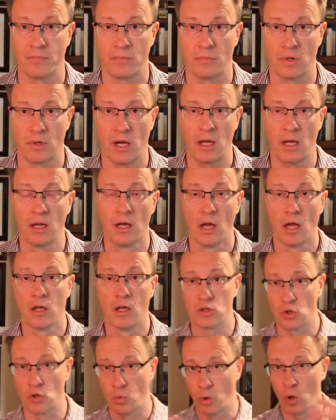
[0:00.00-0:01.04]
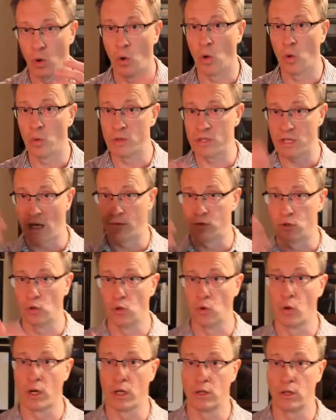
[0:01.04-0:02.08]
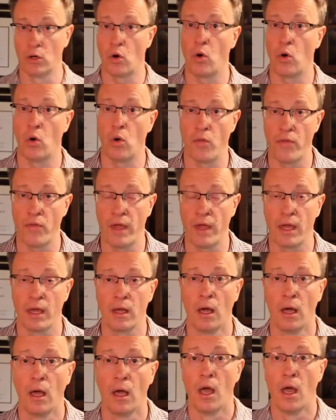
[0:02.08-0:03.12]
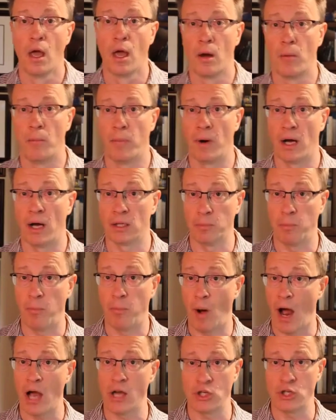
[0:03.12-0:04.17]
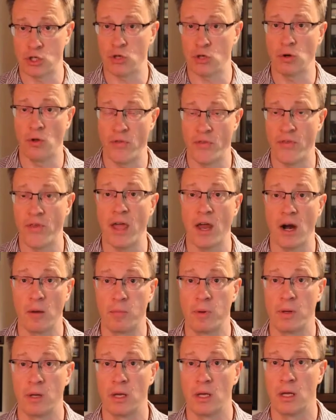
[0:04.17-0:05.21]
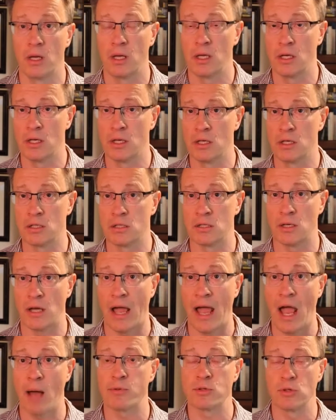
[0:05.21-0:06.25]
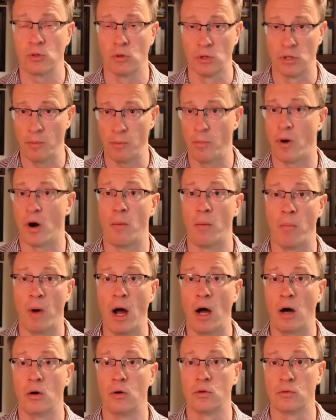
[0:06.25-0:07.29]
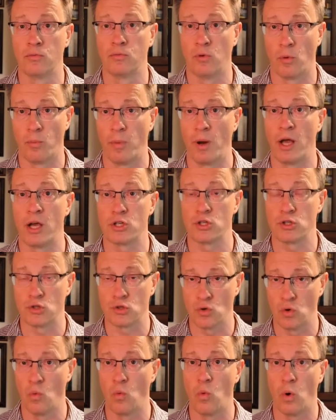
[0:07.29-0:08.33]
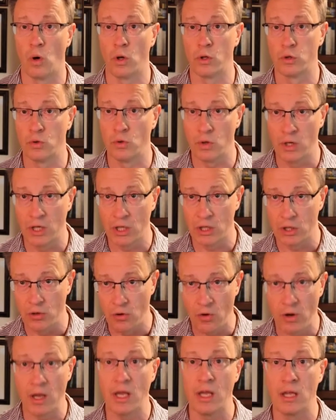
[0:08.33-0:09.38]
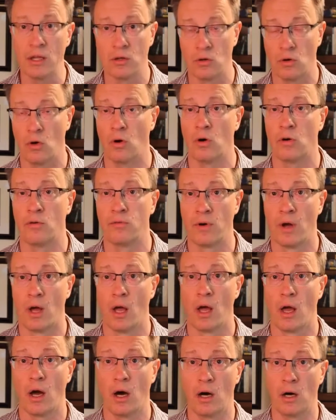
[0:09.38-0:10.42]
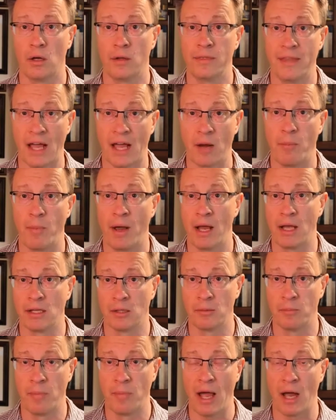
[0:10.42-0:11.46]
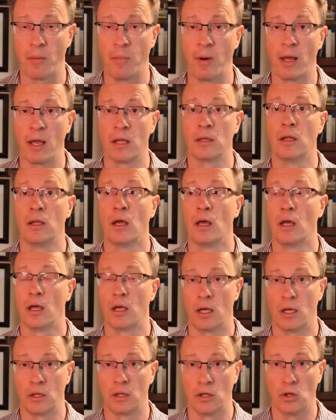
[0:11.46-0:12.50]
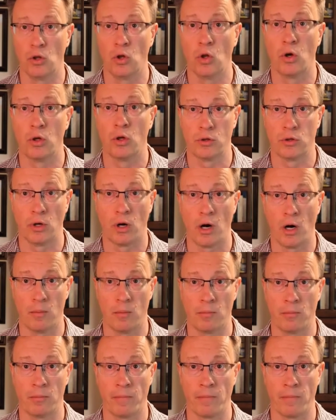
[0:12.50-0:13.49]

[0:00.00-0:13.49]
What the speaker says: Okay, so we always have to look at the whole thing. But postural therapy is absolutely paramount for patients who want to get rid of neck pain and back pain in the long term.